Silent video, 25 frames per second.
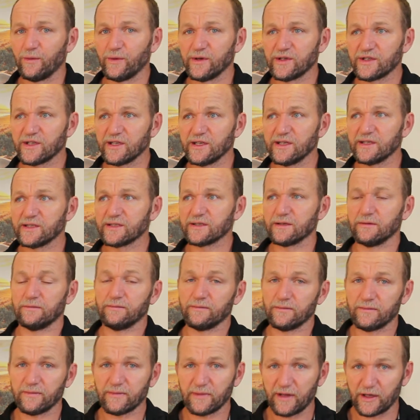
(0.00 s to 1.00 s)
which is
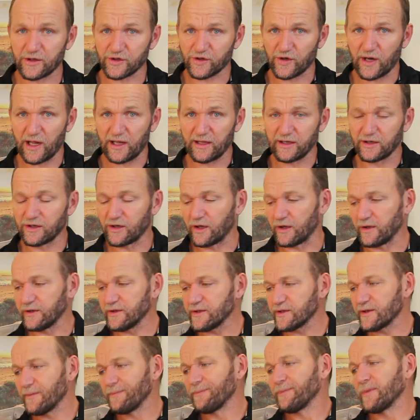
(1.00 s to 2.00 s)
Australian
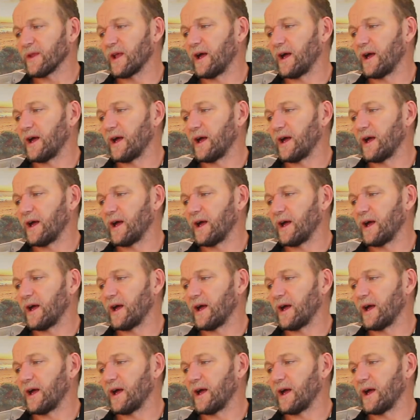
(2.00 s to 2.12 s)
dollars,